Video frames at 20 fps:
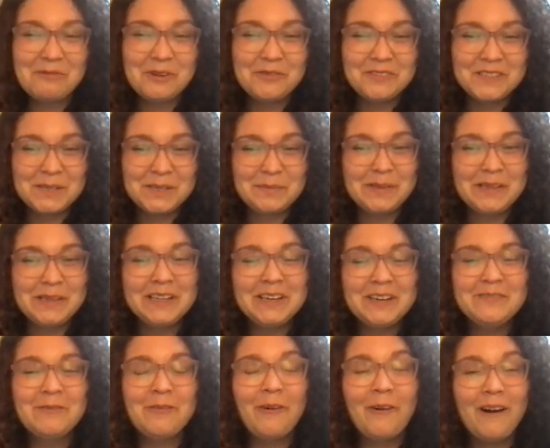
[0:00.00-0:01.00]
more
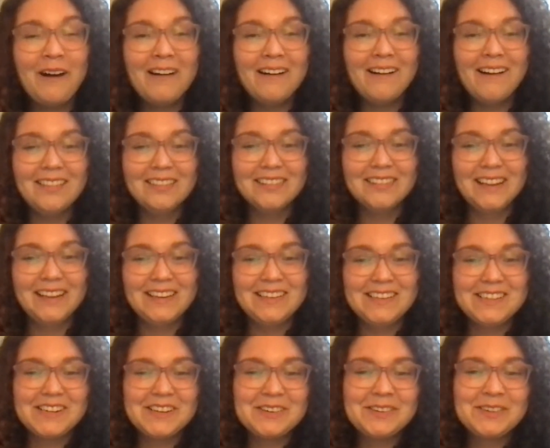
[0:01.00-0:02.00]
visibility for our online
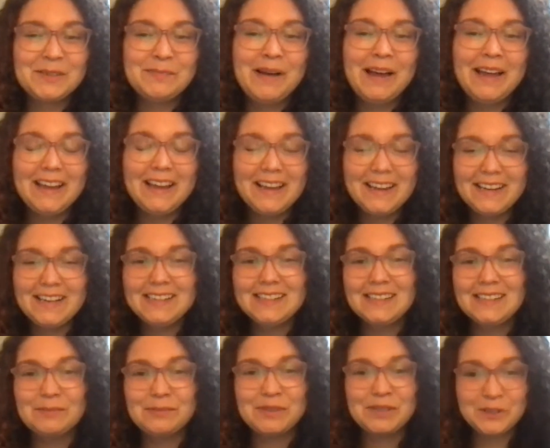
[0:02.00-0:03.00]
shows by hitting
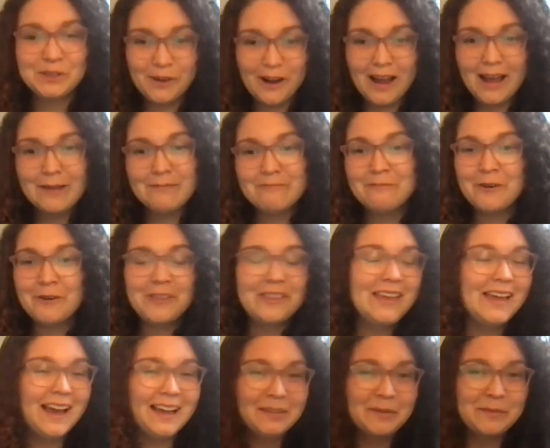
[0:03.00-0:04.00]
subscribe for
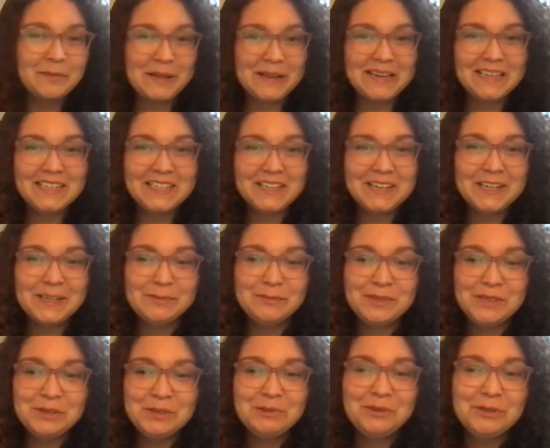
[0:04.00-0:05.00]
the Adler
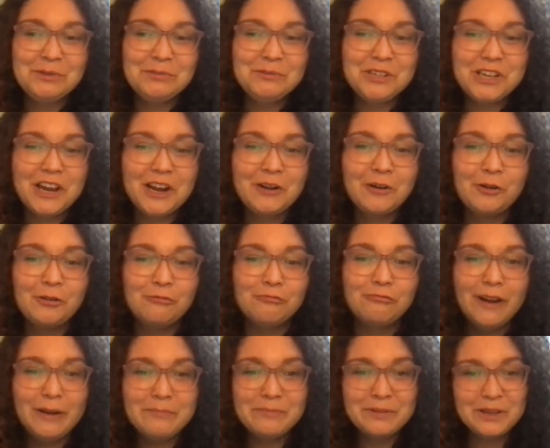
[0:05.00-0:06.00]
Planetarium's YouTube channel
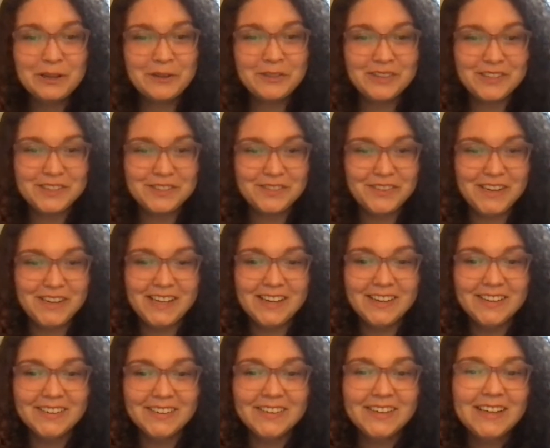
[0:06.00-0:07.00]
right below this
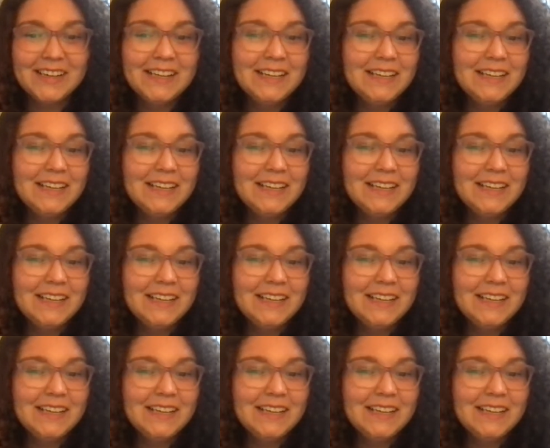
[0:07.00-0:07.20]
video.